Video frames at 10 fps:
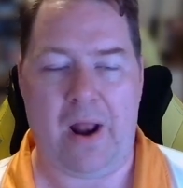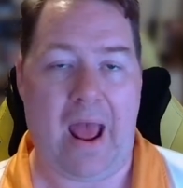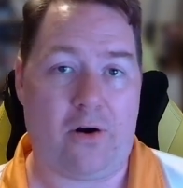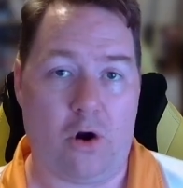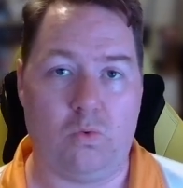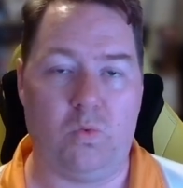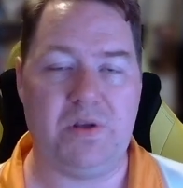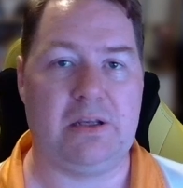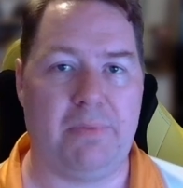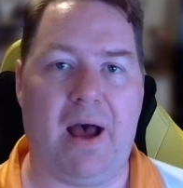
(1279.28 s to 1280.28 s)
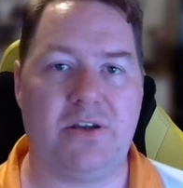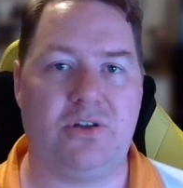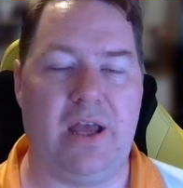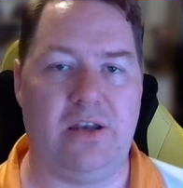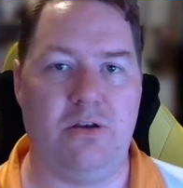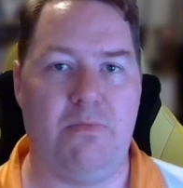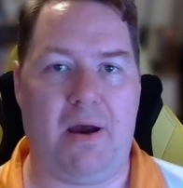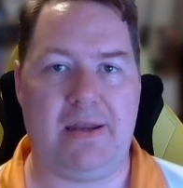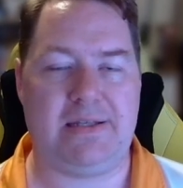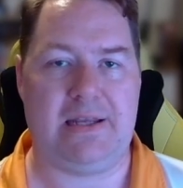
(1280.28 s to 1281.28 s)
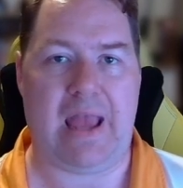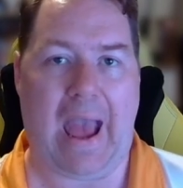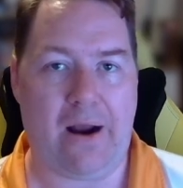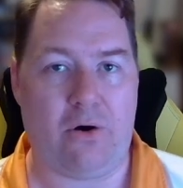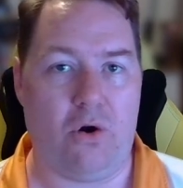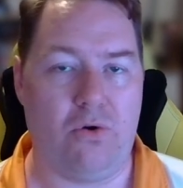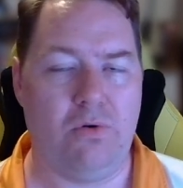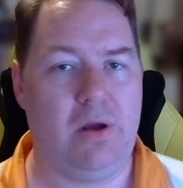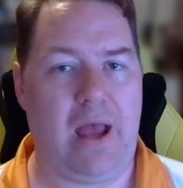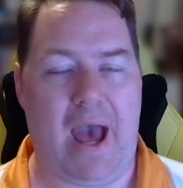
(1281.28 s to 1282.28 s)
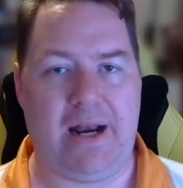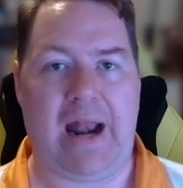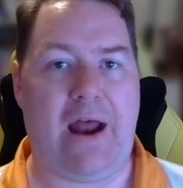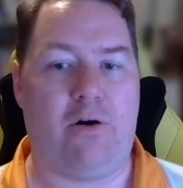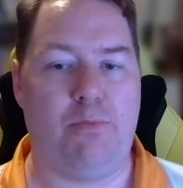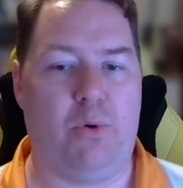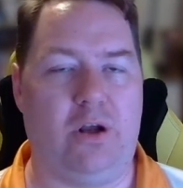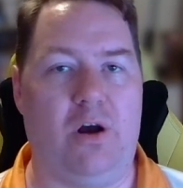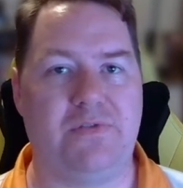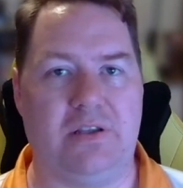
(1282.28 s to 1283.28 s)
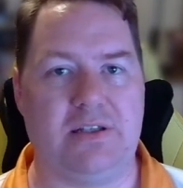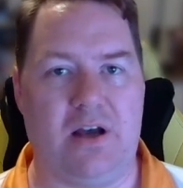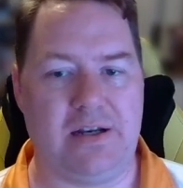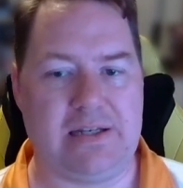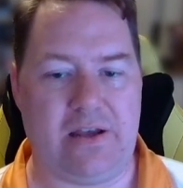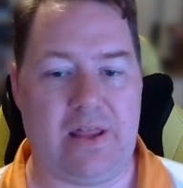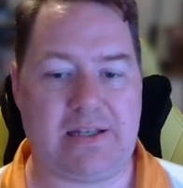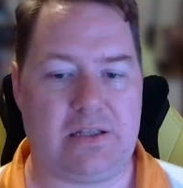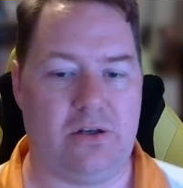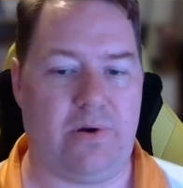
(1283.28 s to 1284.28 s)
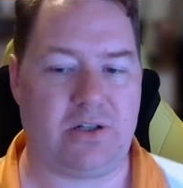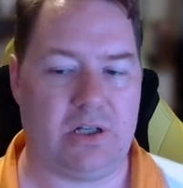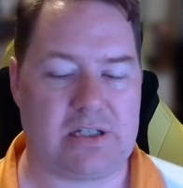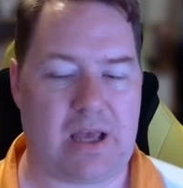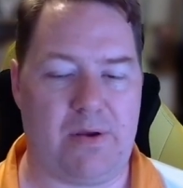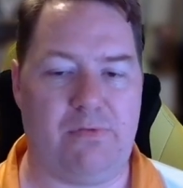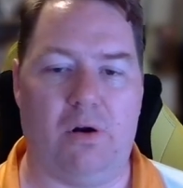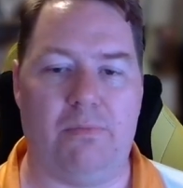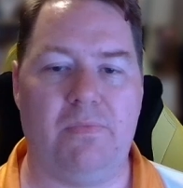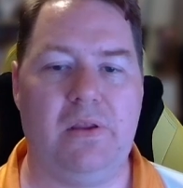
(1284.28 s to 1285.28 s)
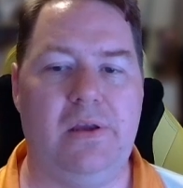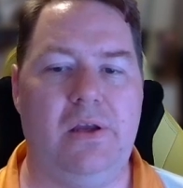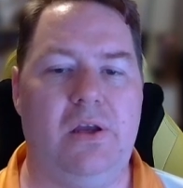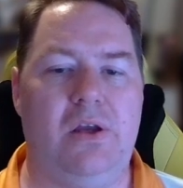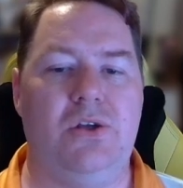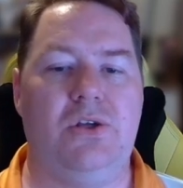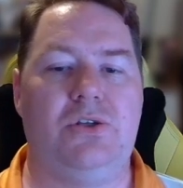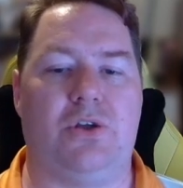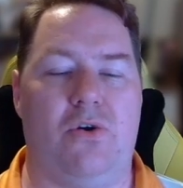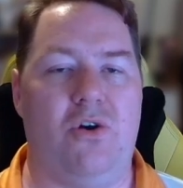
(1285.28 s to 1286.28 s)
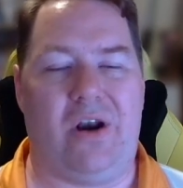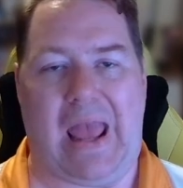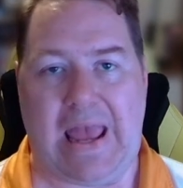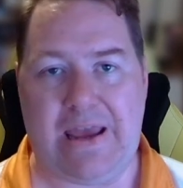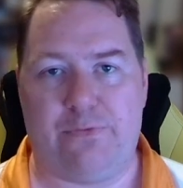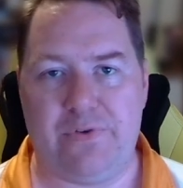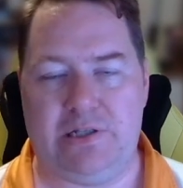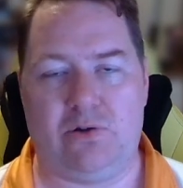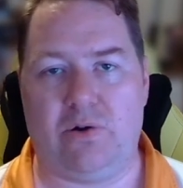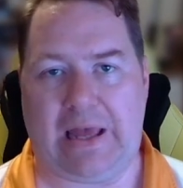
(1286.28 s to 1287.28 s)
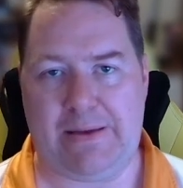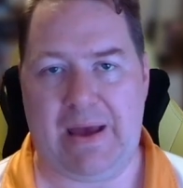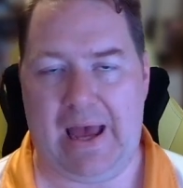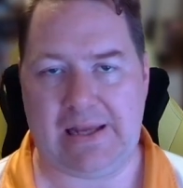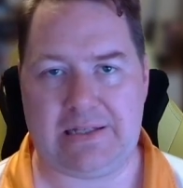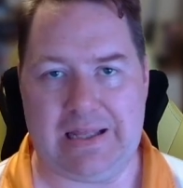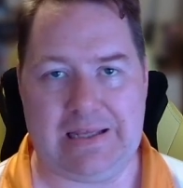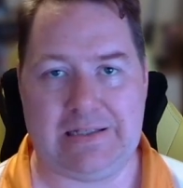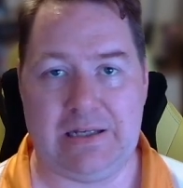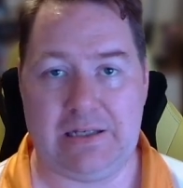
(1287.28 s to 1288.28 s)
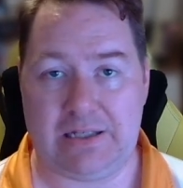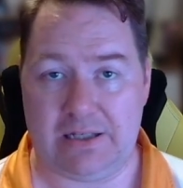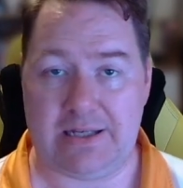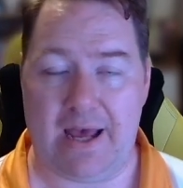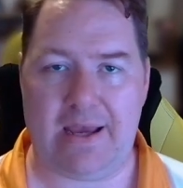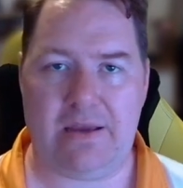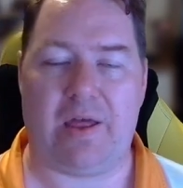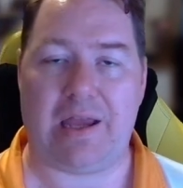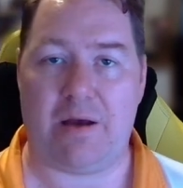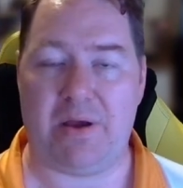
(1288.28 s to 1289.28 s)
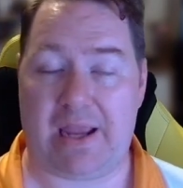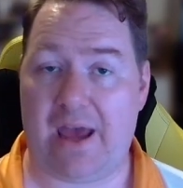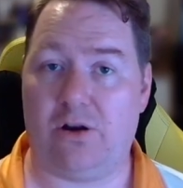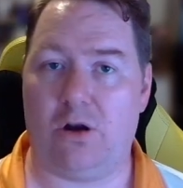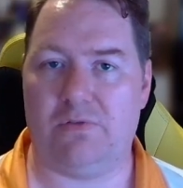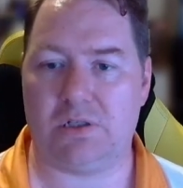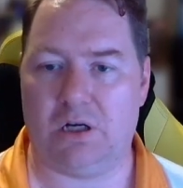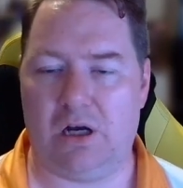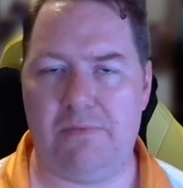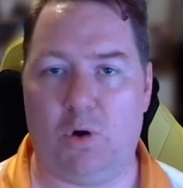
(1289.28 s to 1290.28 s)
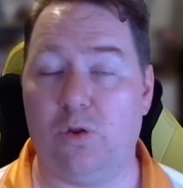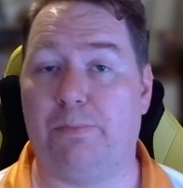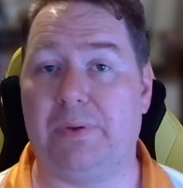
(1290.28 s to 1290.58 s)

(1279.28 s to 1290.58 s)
arrow whizzing past your head, you might see arrow and an arrow pointing off to the side to tell you that's the direction it's coming from. So not every single game has these today. They are being added over time. All the